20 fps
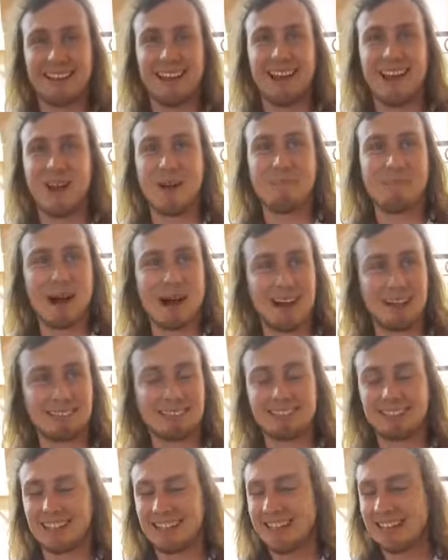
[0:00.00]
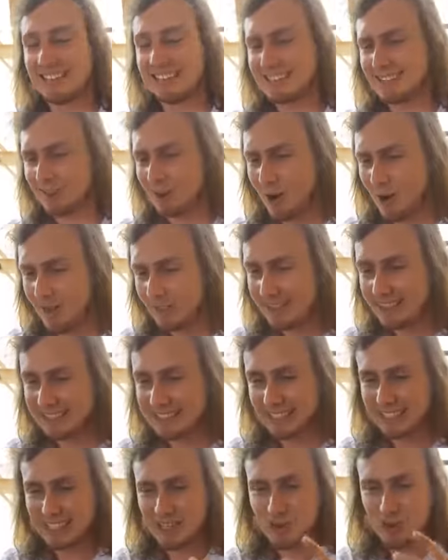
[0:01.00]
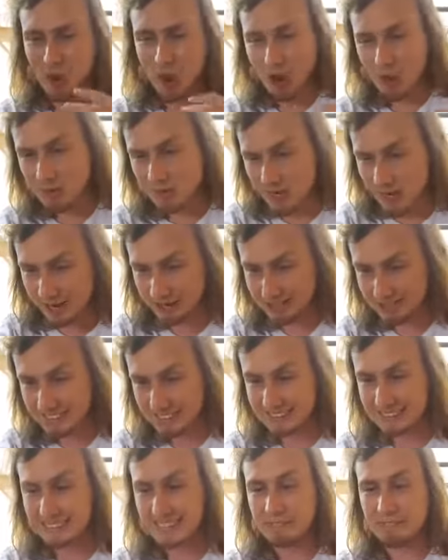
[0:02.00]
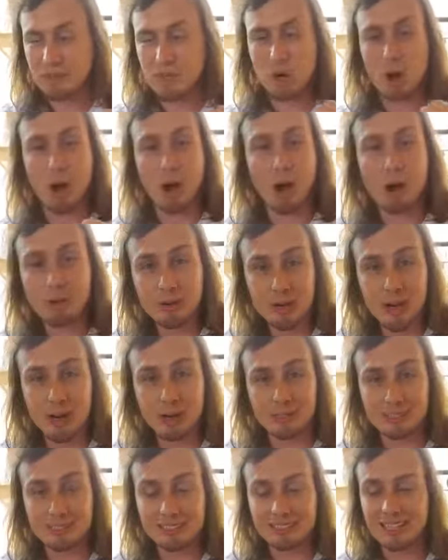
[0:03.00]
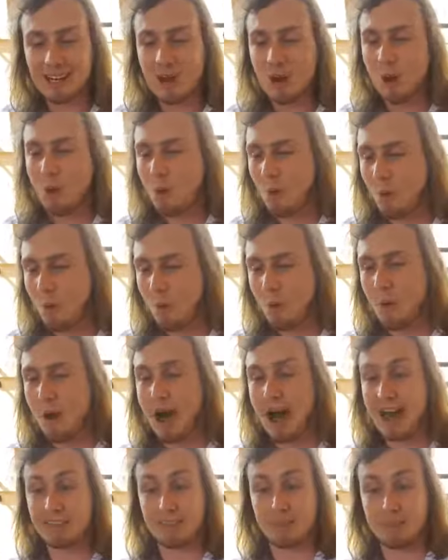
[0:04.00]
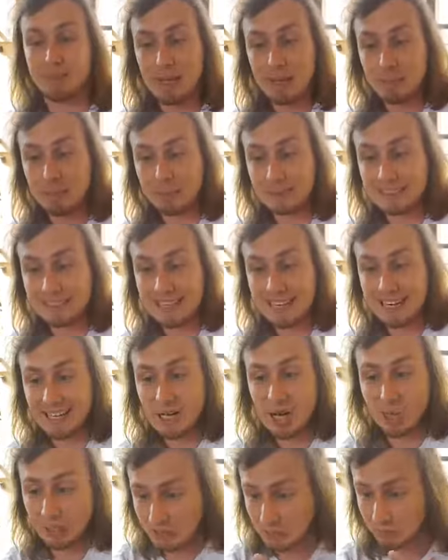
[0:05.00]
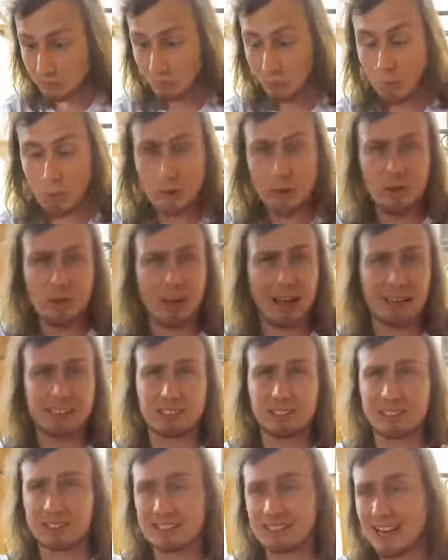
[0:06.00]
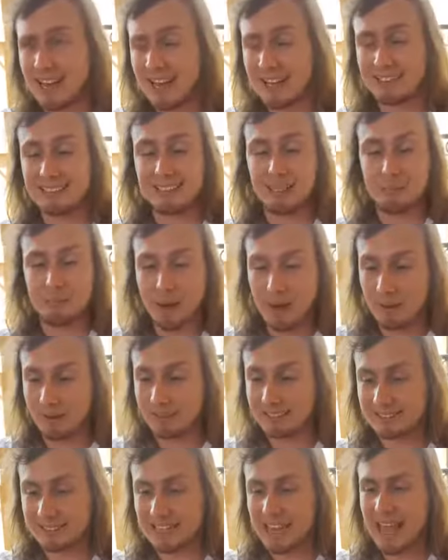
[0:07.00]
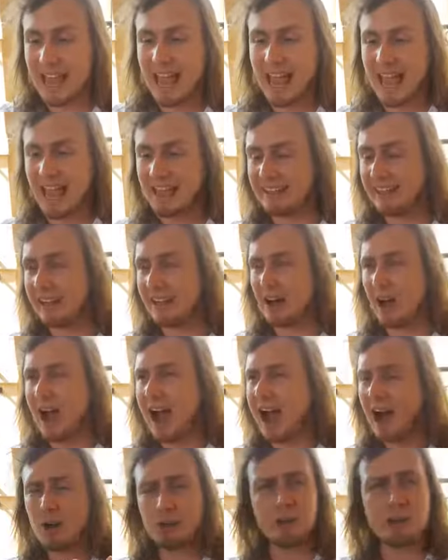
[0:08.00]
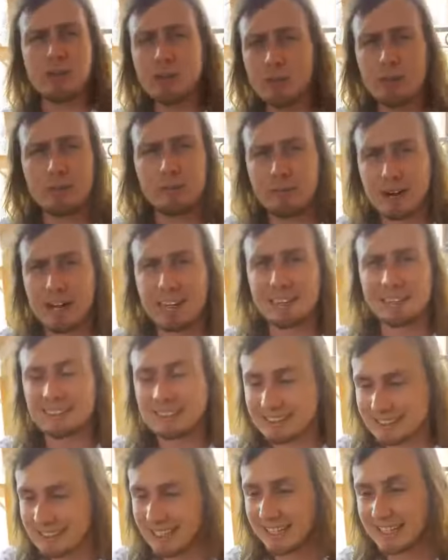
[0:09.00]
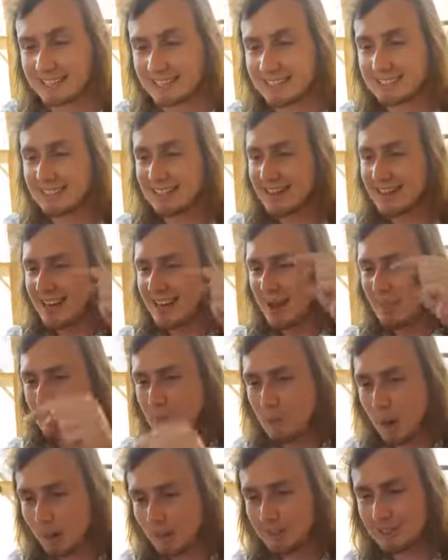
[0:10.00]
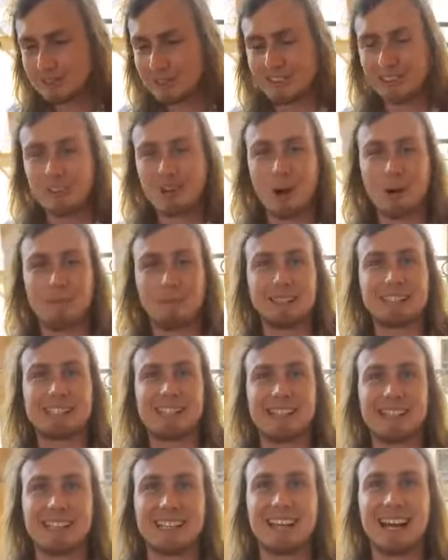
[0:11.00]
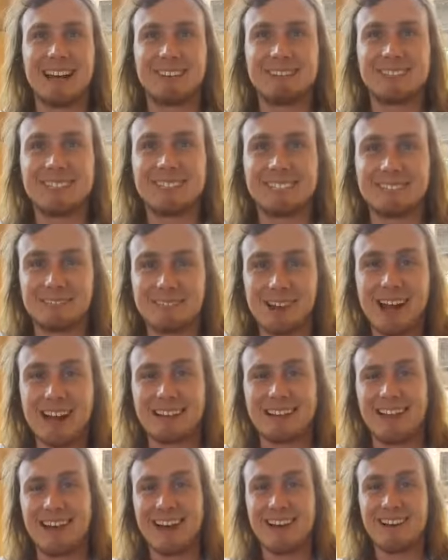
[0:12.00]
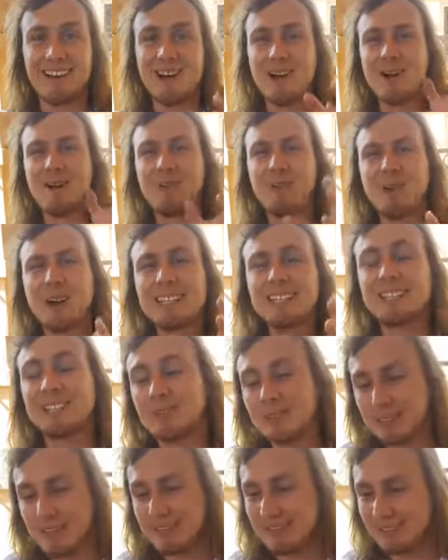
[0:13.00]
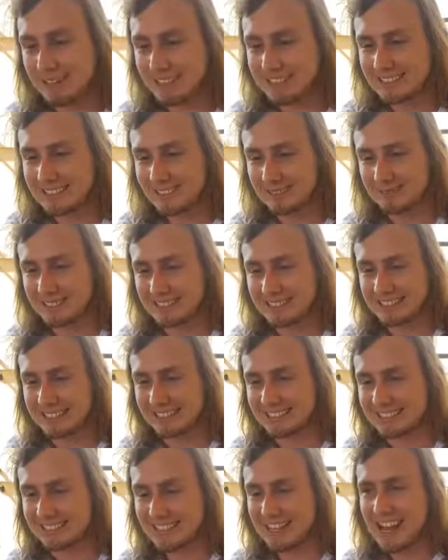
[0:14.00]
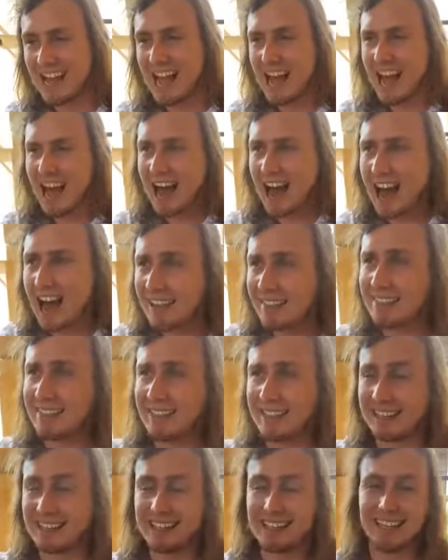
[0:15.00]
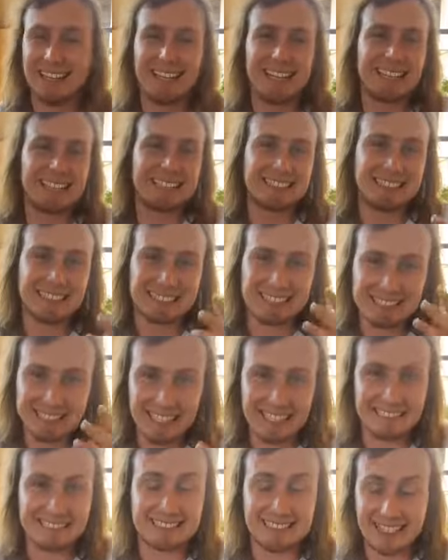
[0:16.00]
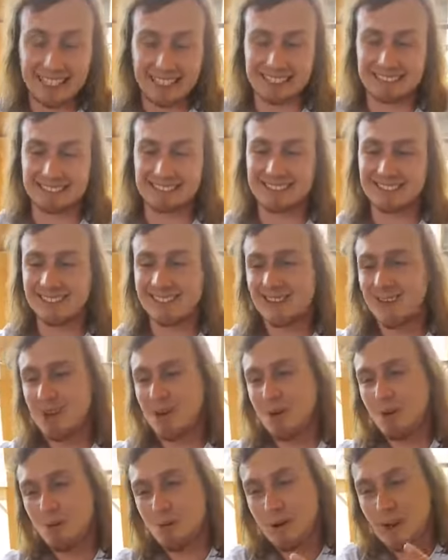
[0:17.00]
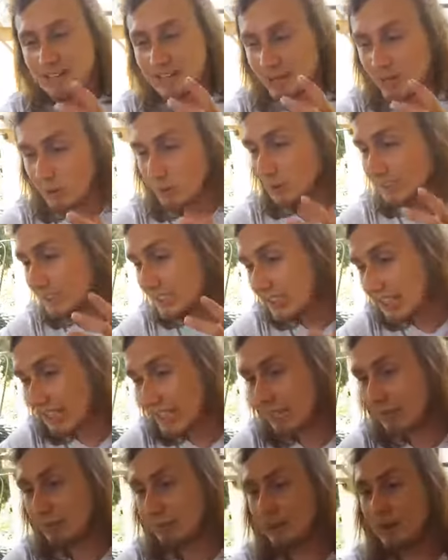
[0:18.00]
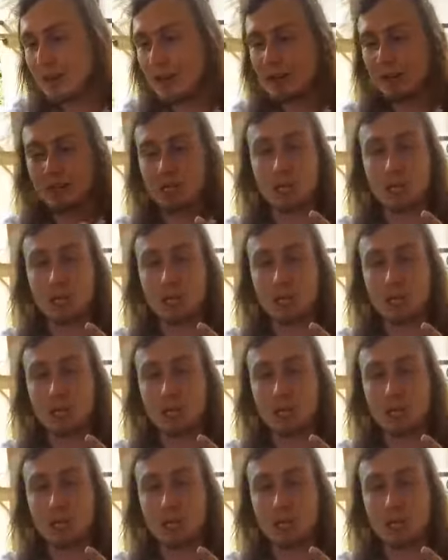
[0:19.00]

about rather setting your own goals, achieving your own goals, or other people setting goals for you, like society, parents? And then how do you define success? Post in the comments on the live session right now. What is your definition of success? I think success is when you achieve the